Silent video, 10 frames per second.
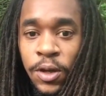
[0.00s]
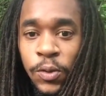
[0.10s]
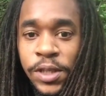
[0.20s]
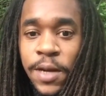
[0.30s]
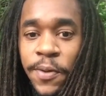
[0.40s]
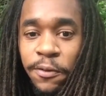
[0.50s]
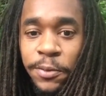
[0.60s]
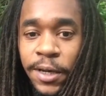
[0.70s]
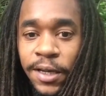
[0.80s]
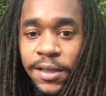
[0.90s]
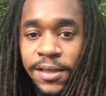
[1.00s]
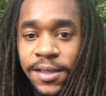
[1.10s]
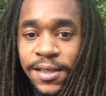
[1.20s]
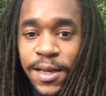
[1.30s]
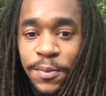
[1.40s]
What's up, everybody? This is
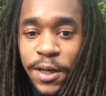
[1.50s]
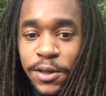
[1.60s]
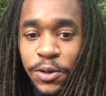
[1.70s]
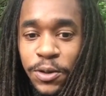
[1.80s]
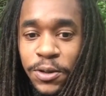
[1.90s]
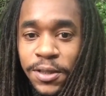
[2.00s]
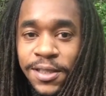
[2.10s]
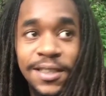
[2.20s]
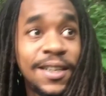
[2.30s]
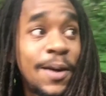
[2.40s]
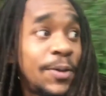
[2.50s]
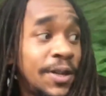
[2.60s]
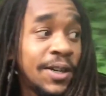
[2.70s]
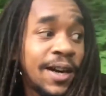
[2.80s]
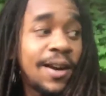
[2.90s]
Kazem De George. I'm
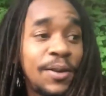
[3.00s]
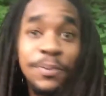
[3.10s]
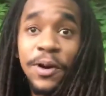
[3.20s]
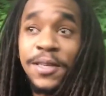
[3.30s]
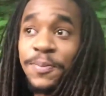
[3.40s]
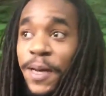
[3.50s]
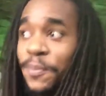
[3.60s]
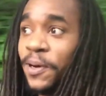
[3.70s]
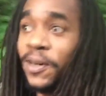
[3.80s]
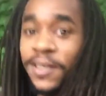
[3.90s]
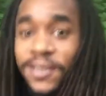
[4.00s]
here out in Prospect Park.